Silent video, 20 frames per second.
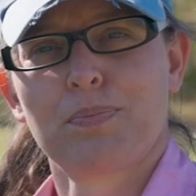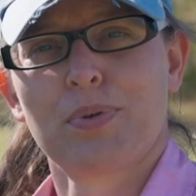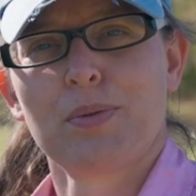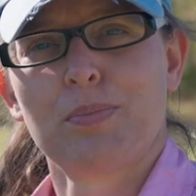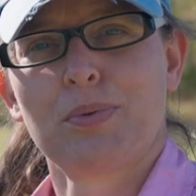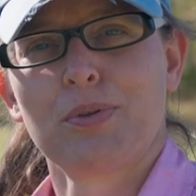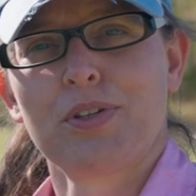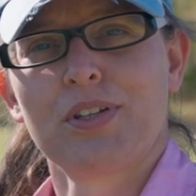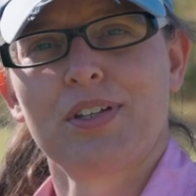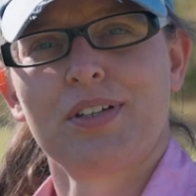
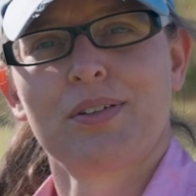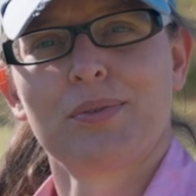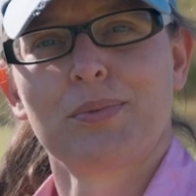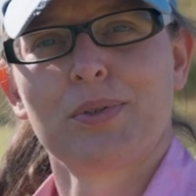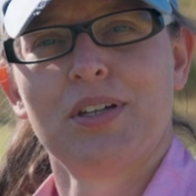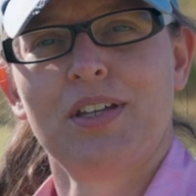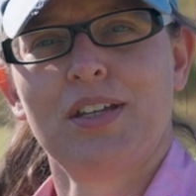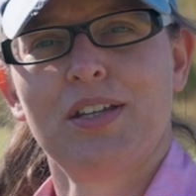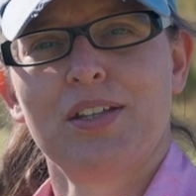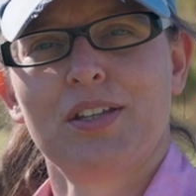people that
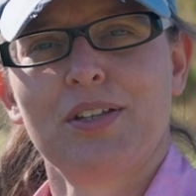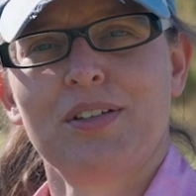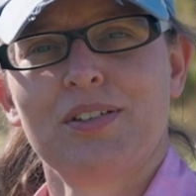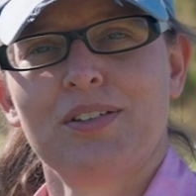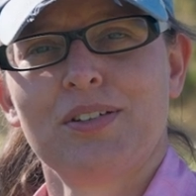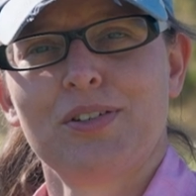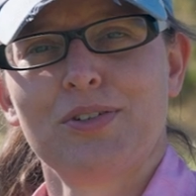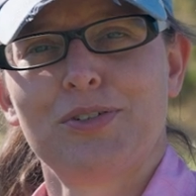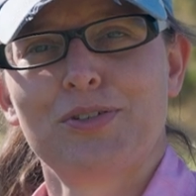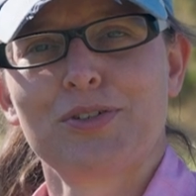were here that
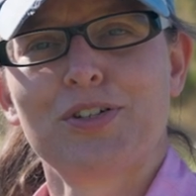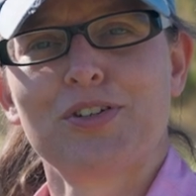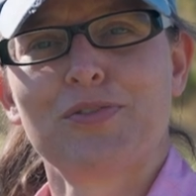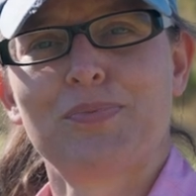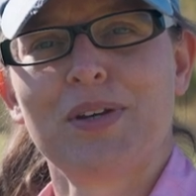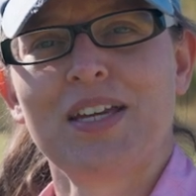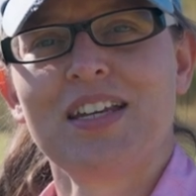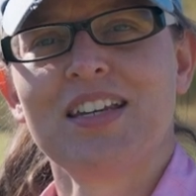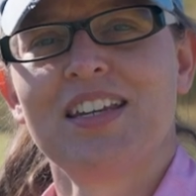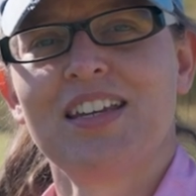shouldn't
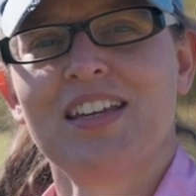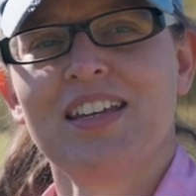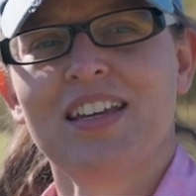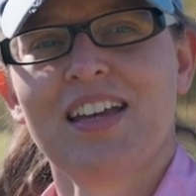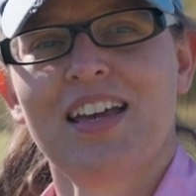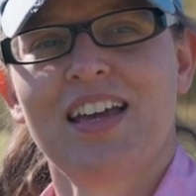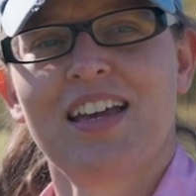have been here